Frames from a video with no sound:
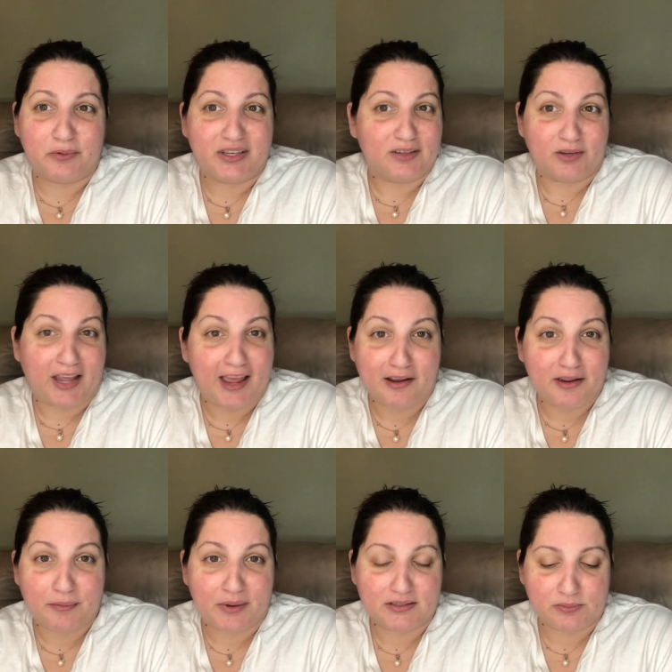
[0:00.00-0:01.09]
What the heck
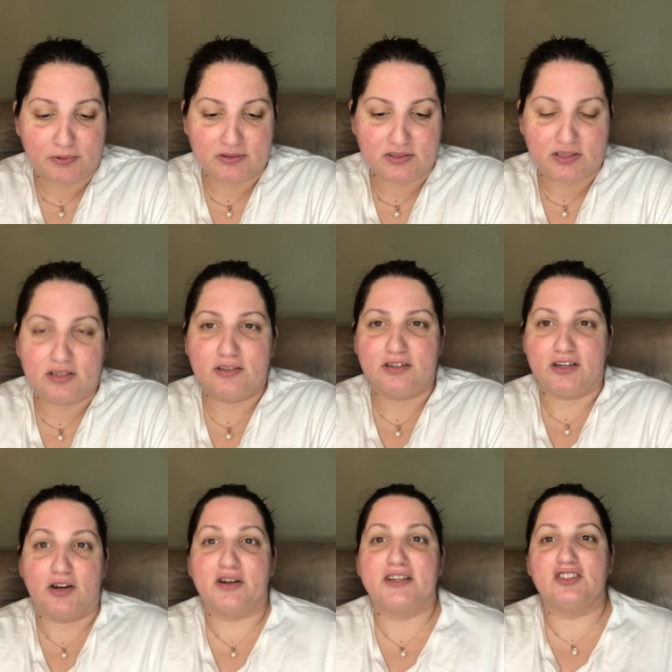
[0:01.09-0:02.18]
am I supposed to do? You
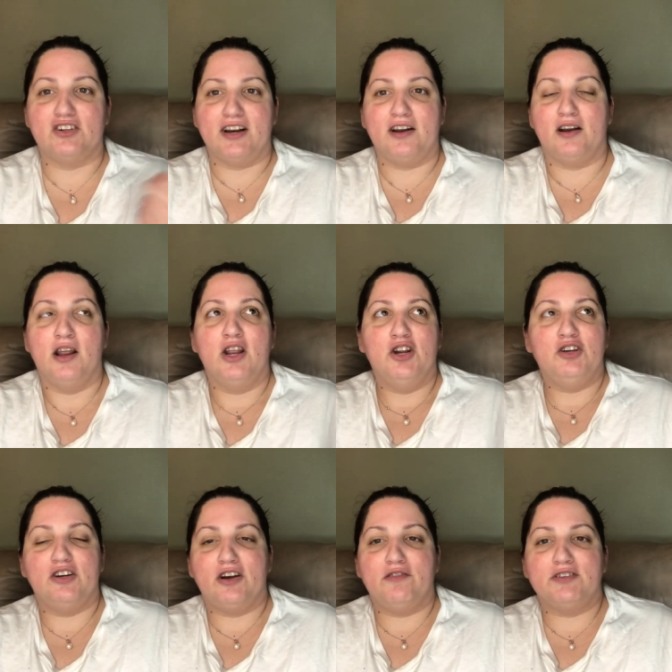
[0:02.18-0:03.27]
know, because you're
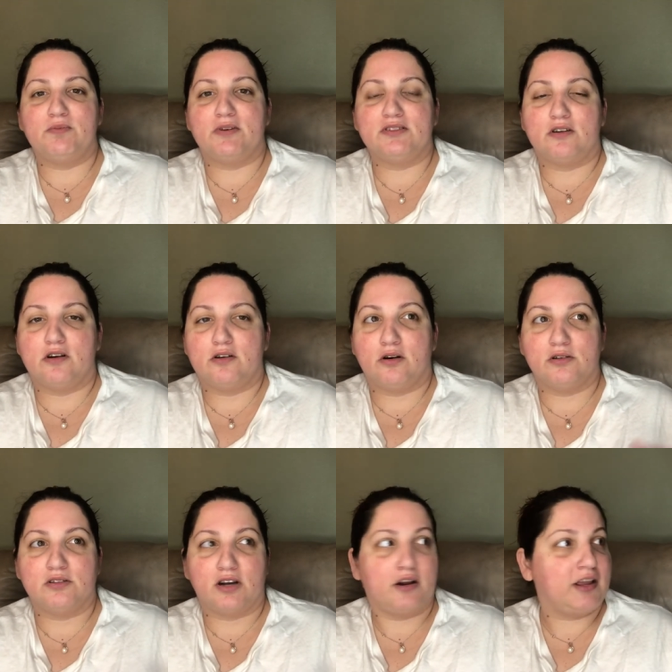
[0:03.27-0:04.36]
never supposed to go cold
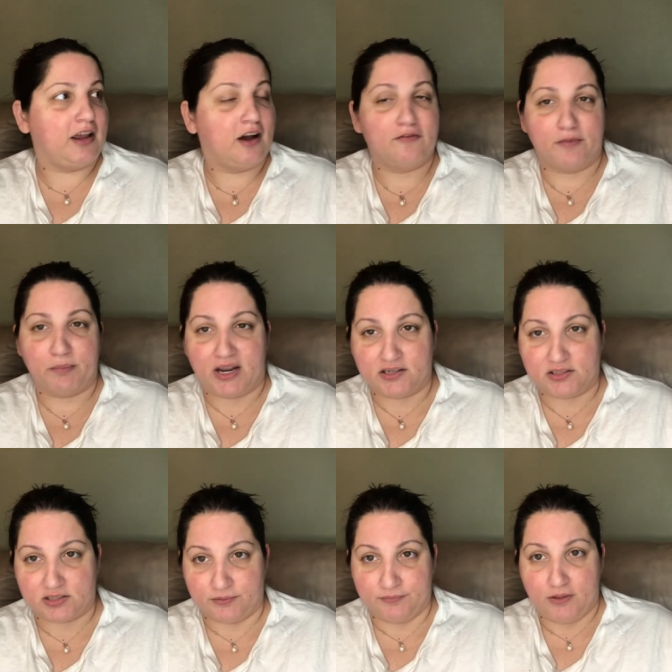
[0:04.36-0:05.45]
turkey off of
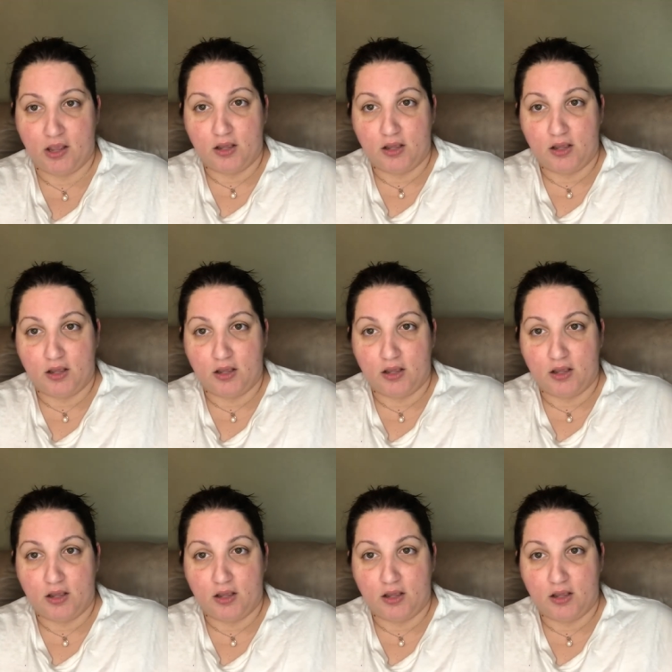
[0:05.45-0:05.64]
medicine,